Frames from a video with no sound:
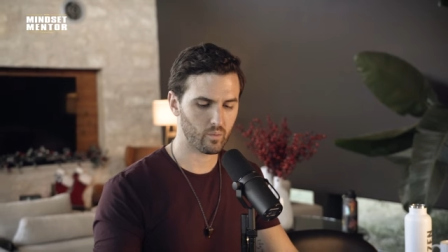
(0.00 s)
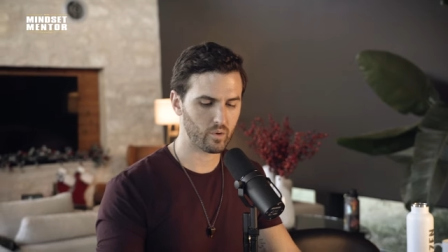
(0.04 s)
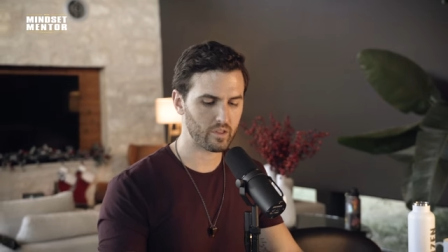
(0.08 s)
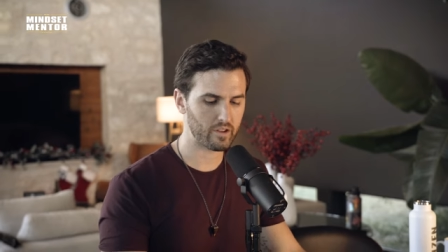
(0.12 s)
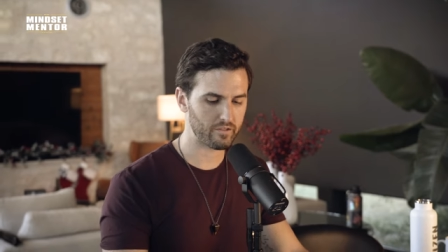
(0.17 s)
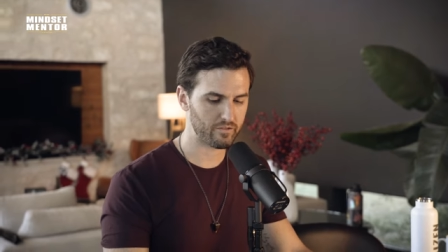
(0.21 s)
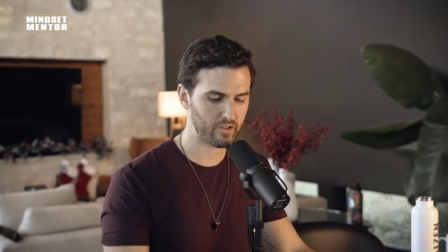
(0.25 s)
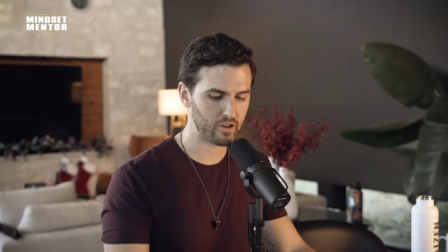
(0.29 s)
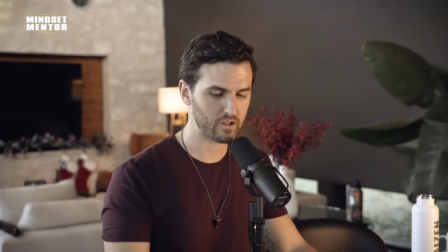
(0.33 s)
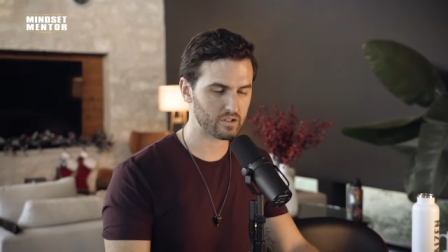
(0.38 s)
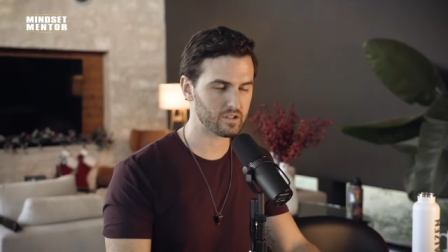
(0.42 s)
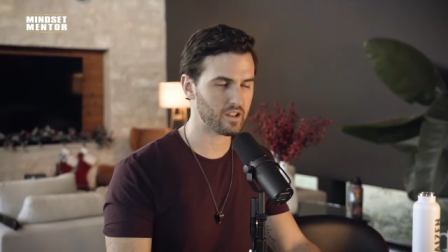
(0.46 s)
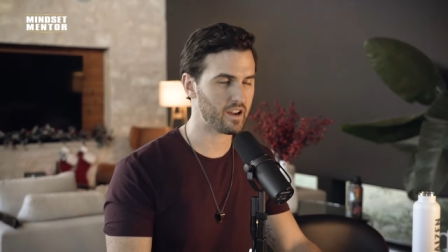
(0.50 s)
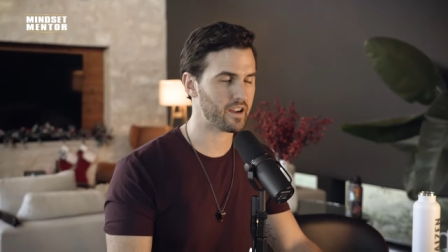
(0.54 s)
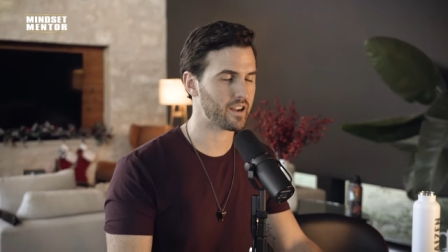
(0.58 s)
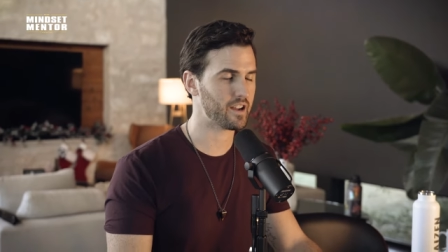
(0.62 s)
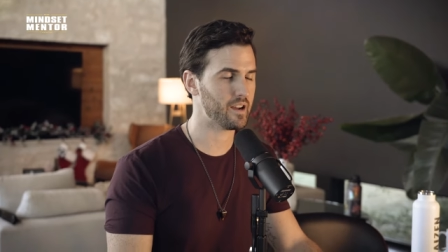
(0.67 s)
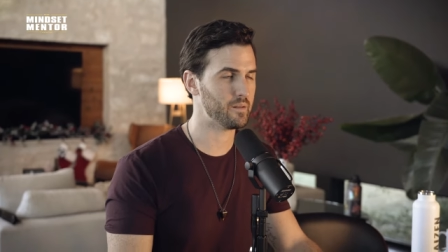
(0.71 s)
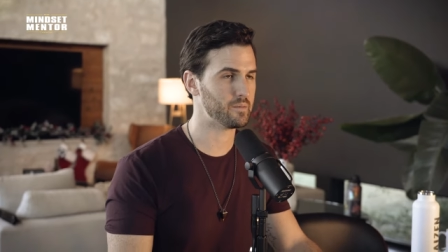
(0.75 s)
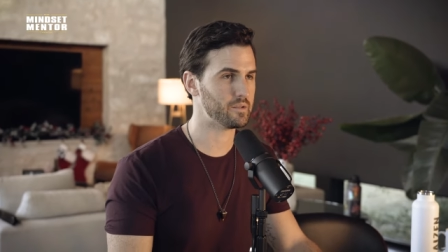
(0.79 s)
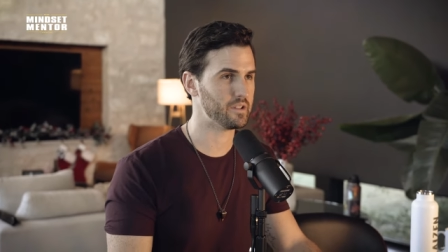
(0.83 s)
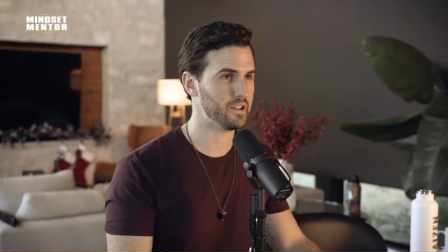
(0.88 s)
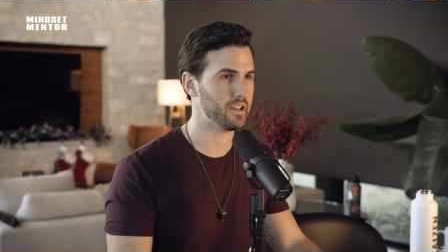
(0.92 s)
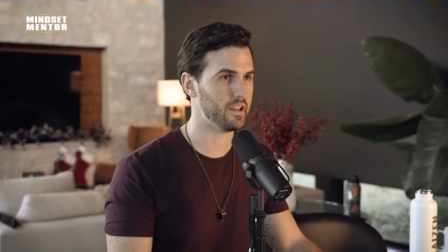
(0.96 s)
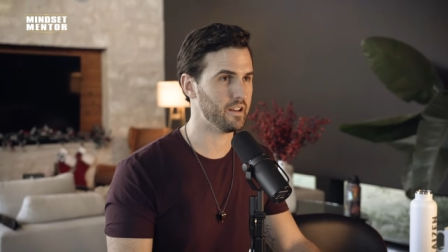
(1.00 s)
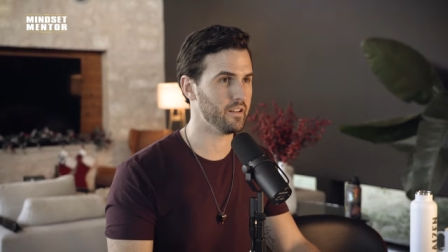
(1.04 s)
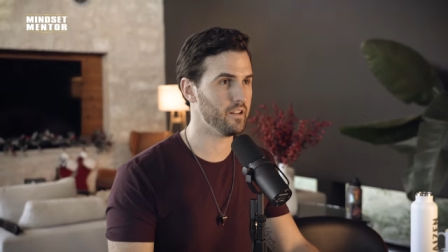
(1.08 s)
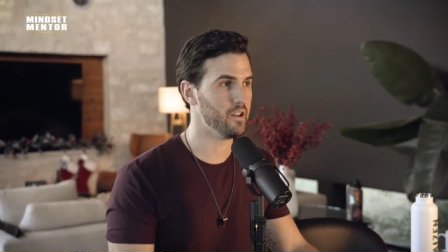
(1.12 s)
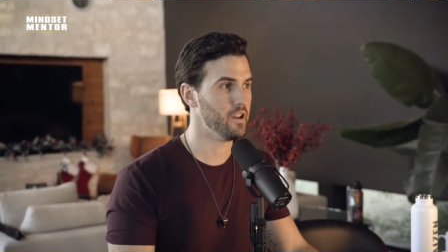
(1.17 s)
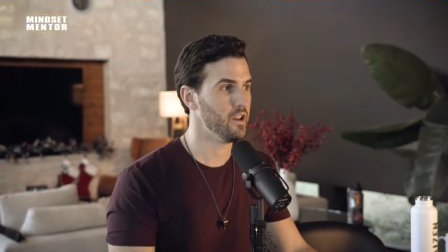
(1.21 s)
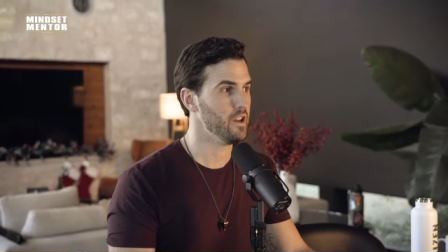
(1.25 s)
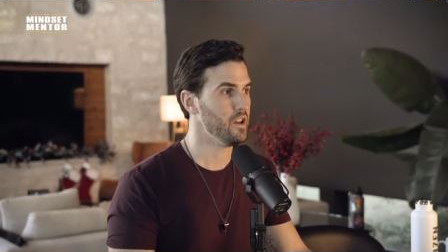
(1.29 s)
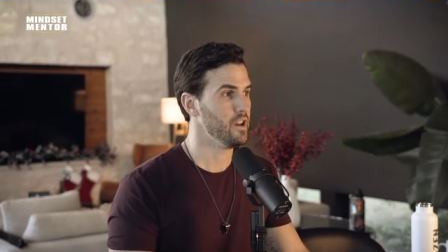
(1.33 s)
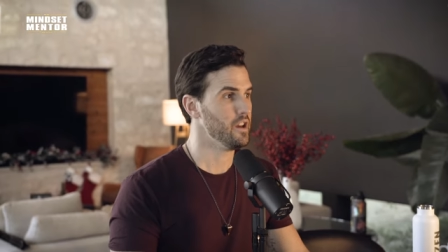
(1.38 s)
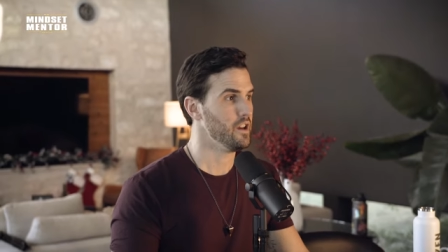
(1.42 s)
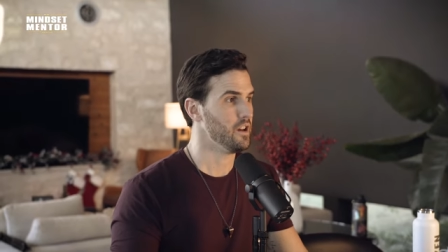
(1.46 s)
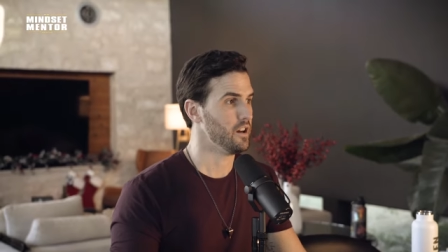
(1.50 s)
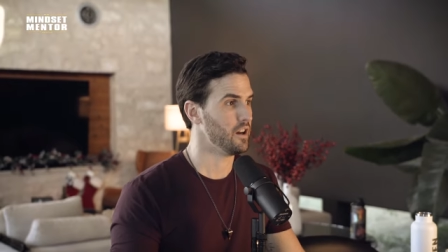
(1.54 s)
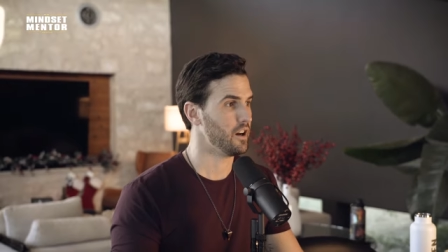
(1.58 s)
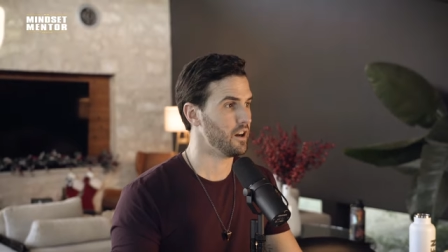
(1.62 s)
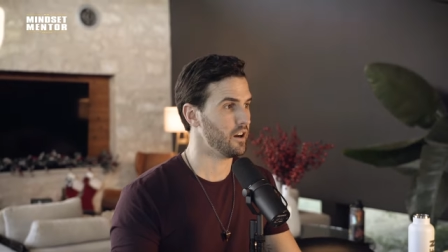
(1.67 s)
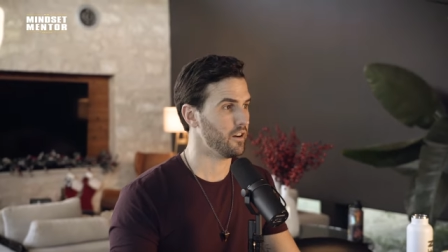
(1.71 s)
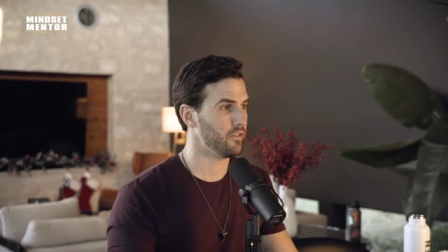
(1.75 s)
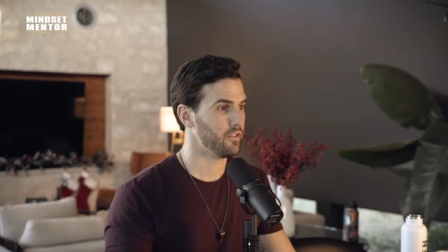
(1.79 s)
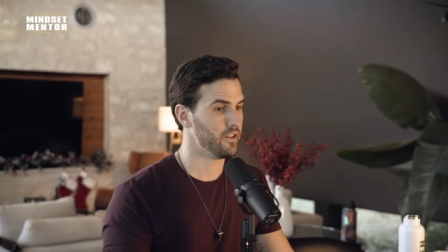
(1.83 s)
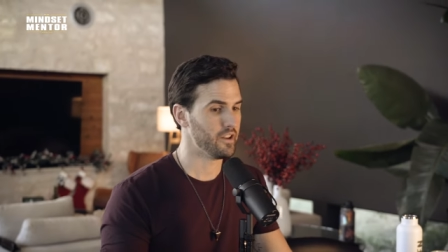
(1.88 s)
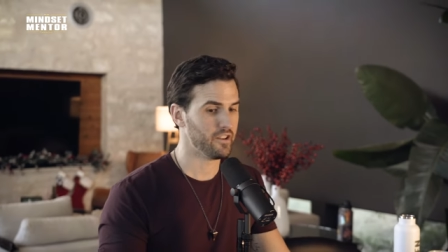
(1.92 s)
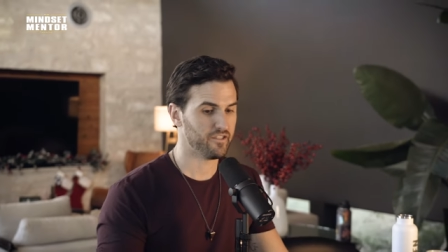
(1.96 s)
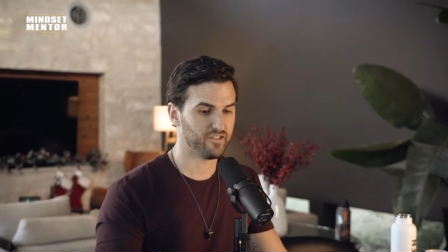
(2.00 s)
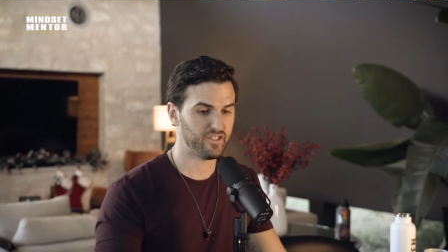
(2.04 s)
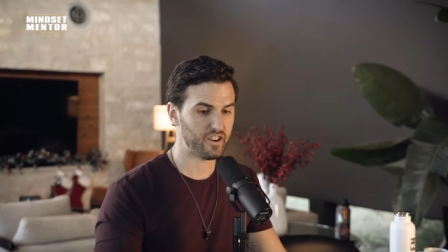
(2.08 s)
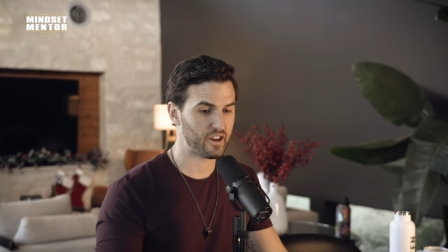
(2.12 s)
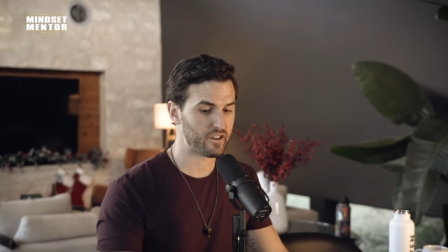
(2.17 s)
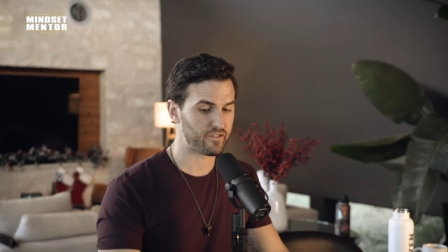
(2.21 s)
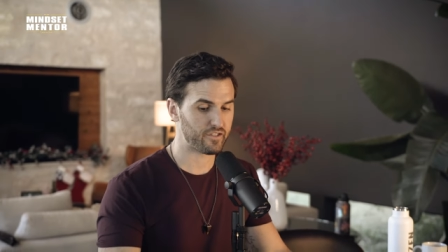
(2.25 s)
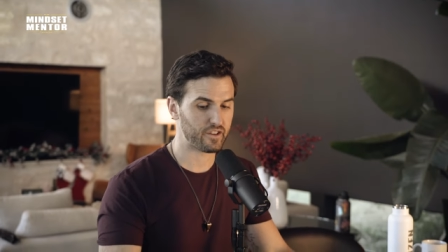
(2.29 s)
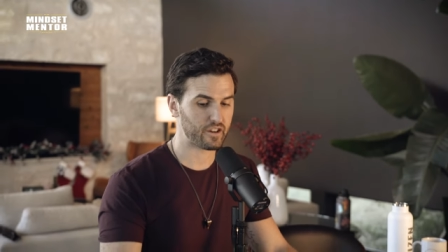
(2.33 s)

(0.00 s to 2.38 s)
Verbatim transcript: When the first thought comes in of fear,